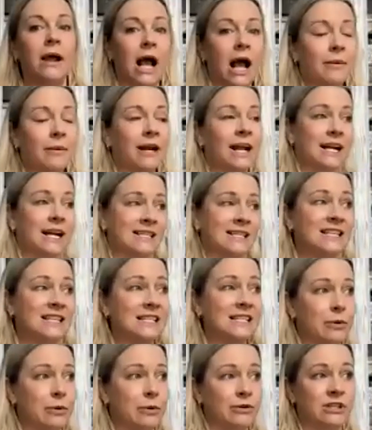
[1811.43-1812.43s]
I'm going to ask
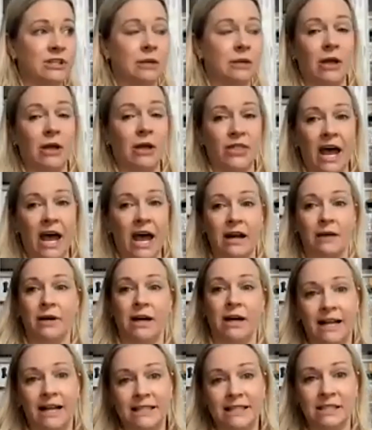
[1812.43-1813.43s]
this person about that. I'm going
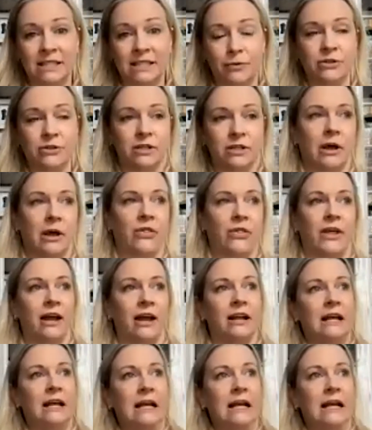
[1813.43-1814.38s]
to ask this person about that.